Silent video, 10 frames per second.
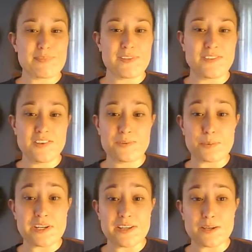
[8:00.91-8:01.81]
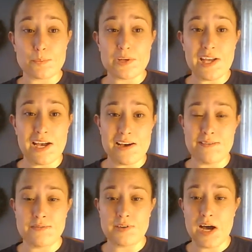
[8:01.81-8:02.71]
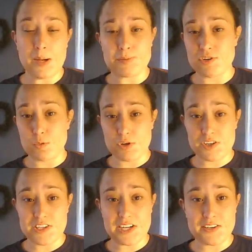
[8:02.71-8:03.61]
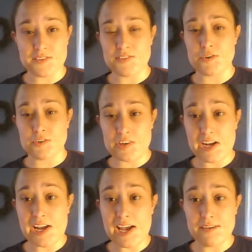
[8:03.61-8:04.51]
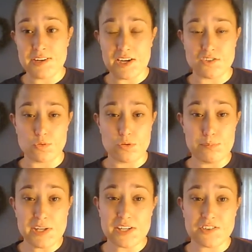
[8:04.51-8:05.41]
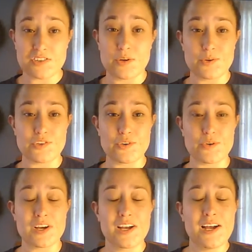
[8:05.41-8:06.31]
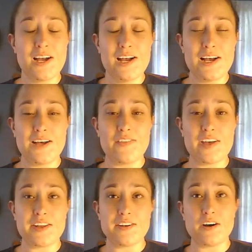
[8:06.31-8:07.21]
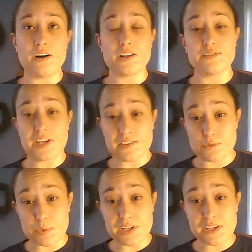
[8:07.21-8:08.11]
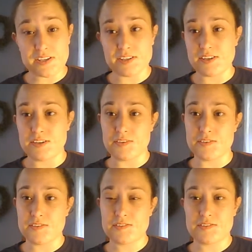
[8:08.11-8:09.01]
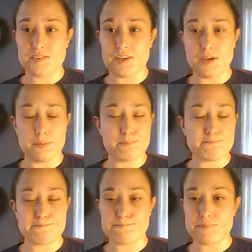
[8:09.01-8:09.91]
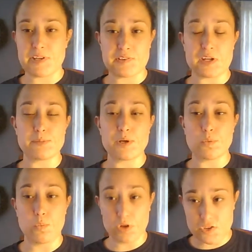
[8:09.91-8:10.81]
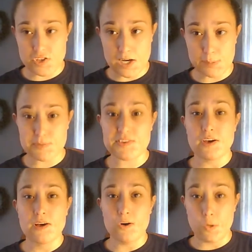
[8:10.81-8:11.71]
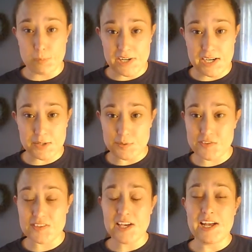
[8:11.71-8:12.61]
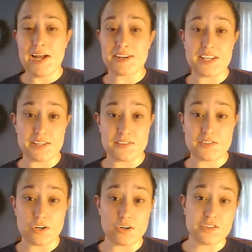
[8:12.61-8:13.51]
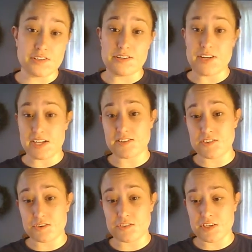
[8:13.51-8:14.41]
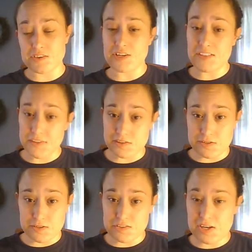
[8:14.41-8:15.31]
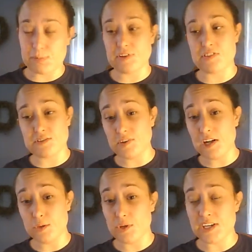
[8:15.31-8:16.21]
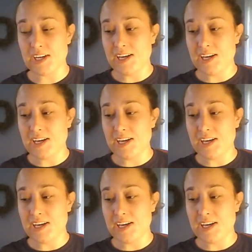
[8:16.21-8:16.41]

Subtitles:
This week we have optional work days. Thursday I have an actual meeting to go to, and then all of next week is going to be workshops, open house, and kids start next Thursday. It's not this Thursday, but the following.